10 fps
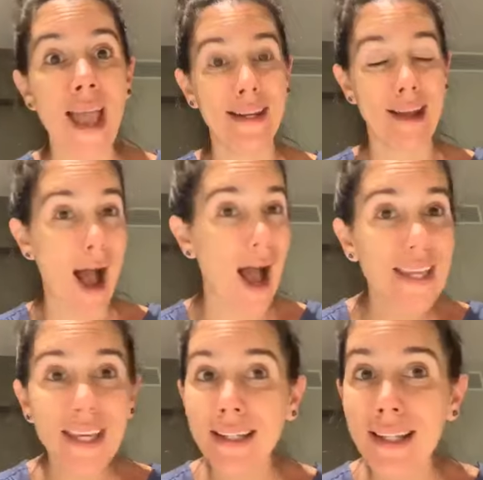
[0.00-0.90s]
and I
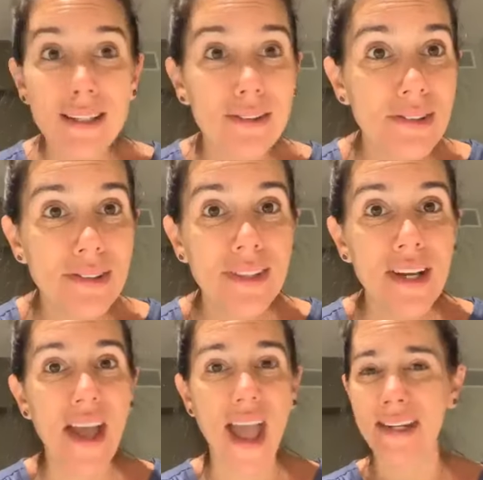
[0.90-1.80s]
can heal
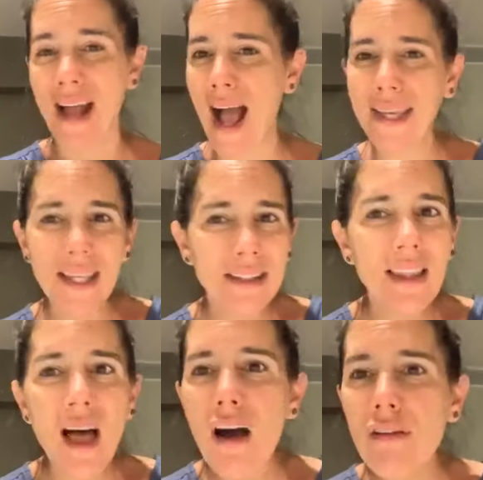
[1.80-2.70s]
and I can
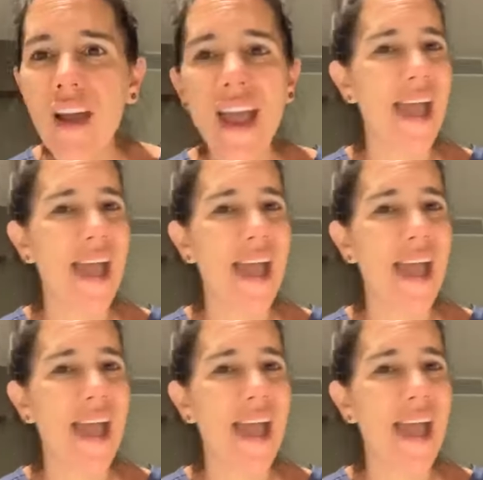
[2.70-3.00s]
love